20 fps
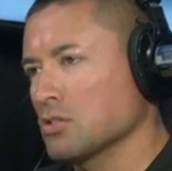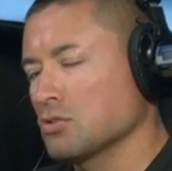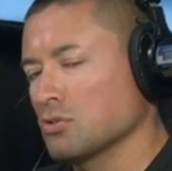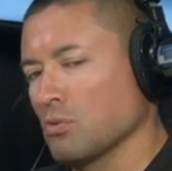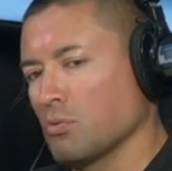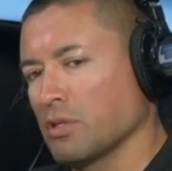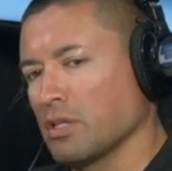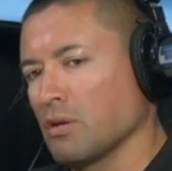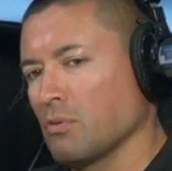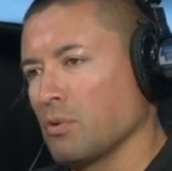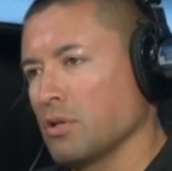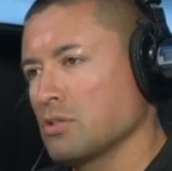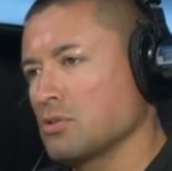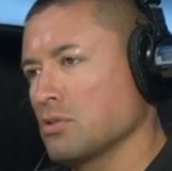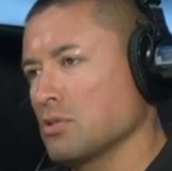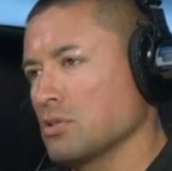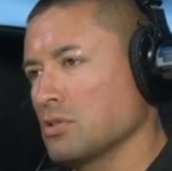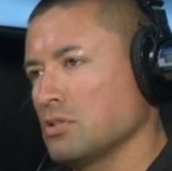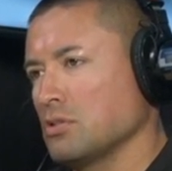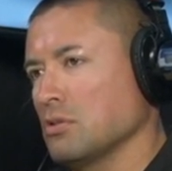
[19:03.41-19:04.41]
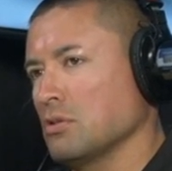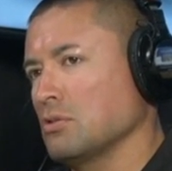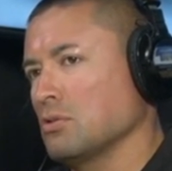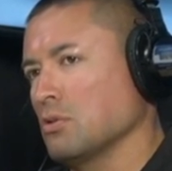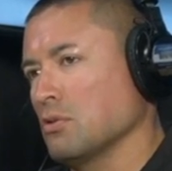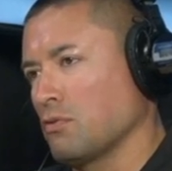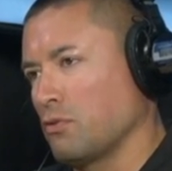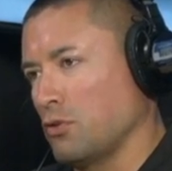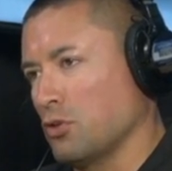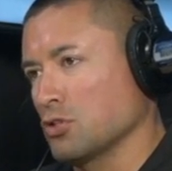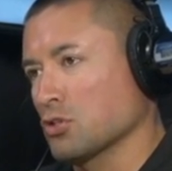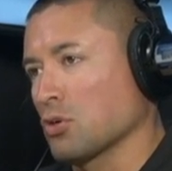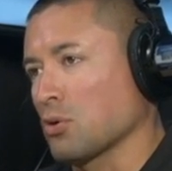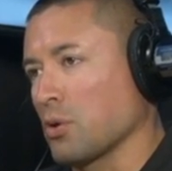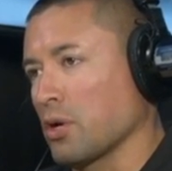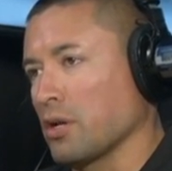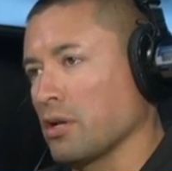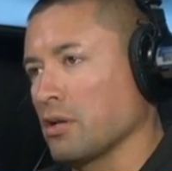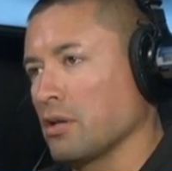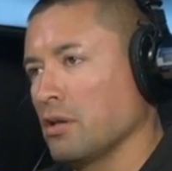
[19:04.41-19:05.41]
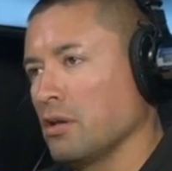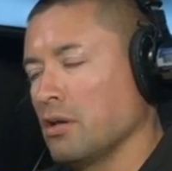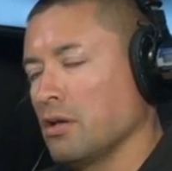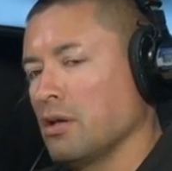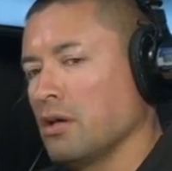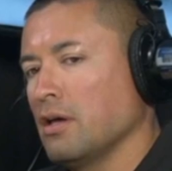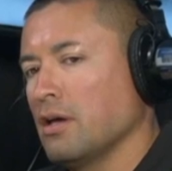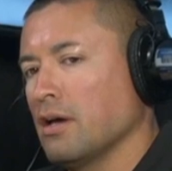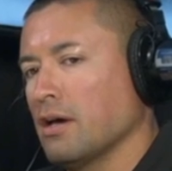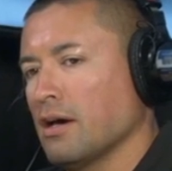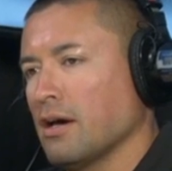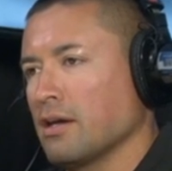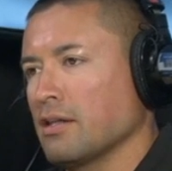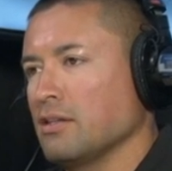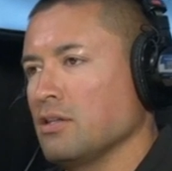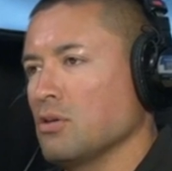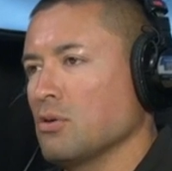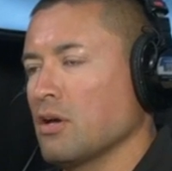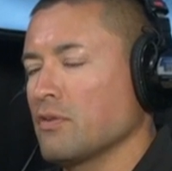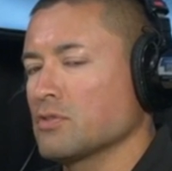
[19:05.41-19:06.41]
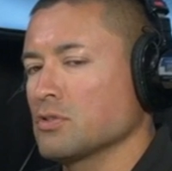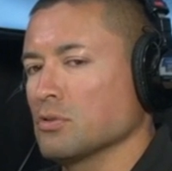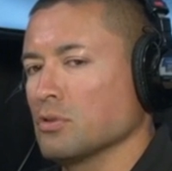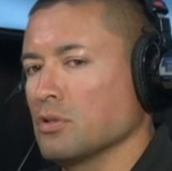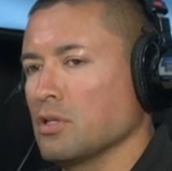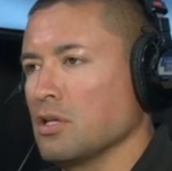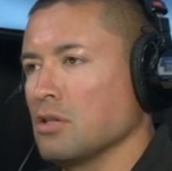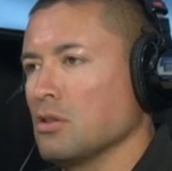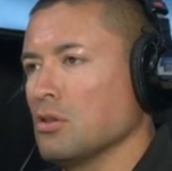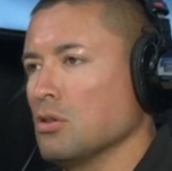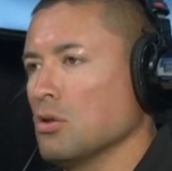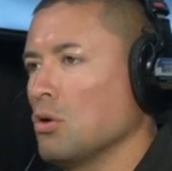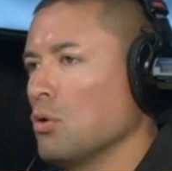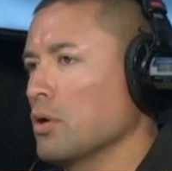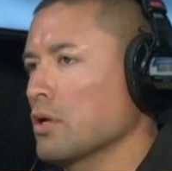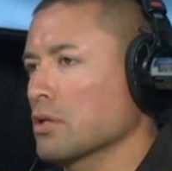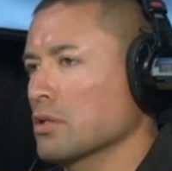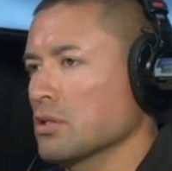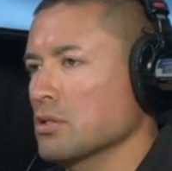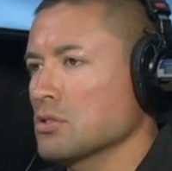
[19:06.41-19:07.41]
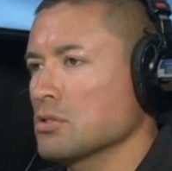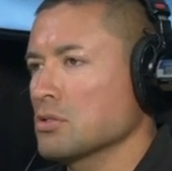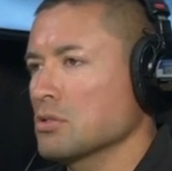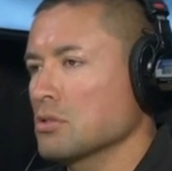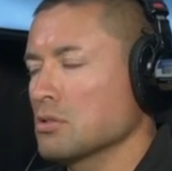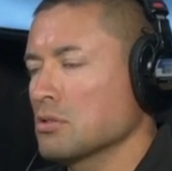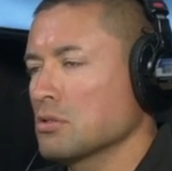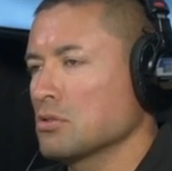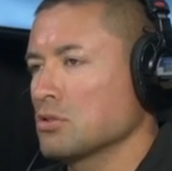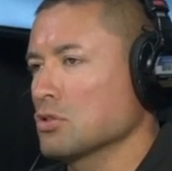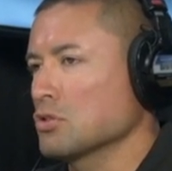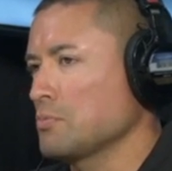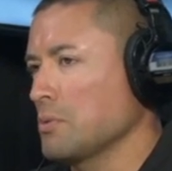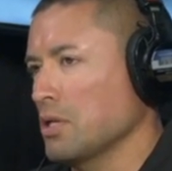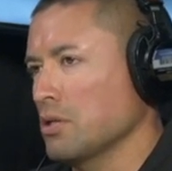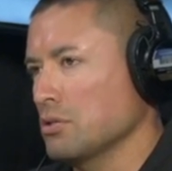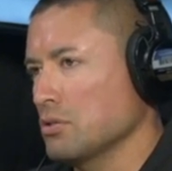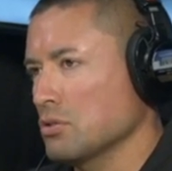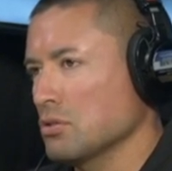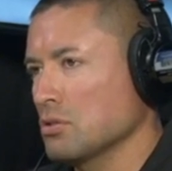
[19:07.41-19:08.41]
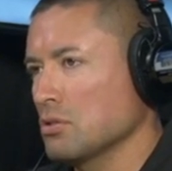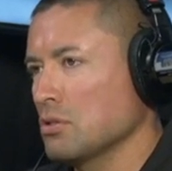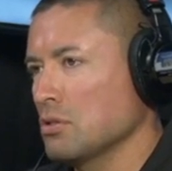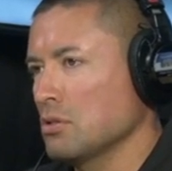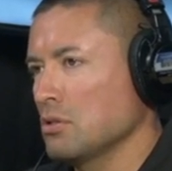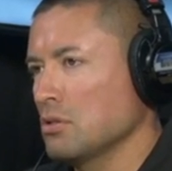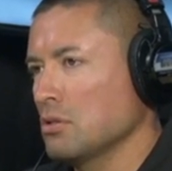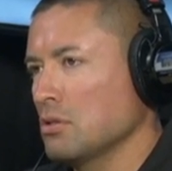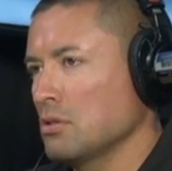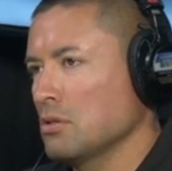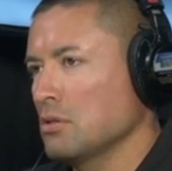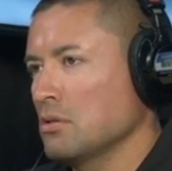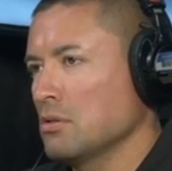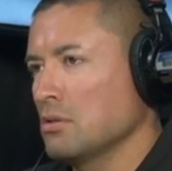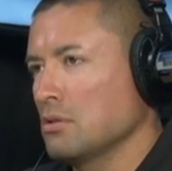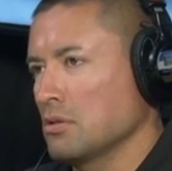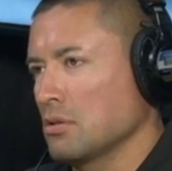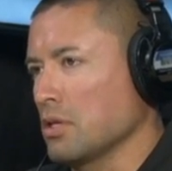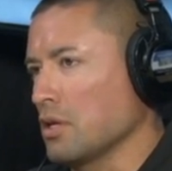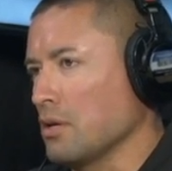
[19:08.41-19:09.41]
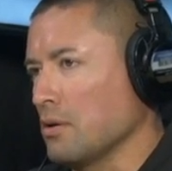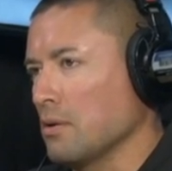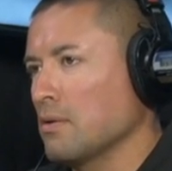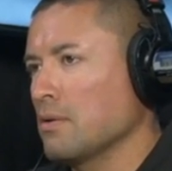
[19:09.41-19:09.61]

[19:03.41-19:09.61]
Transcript: So when I went to this to the first grade, I knew absolutely no English, just Spanish. Cuz they didn't. Yeah.